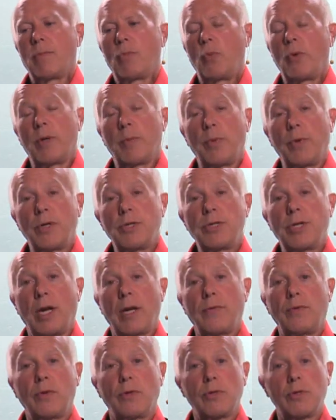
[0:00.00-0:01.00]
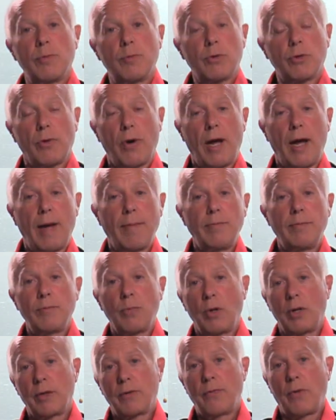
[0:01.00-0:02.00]
we'd appreciate it if you'd subscribe.
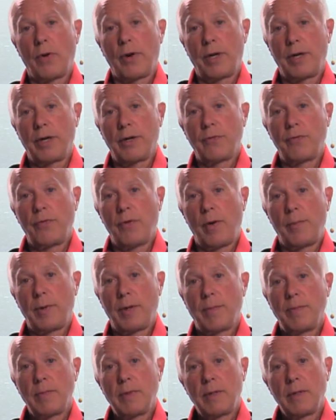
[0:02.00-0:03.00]
We look forward to hearing from you.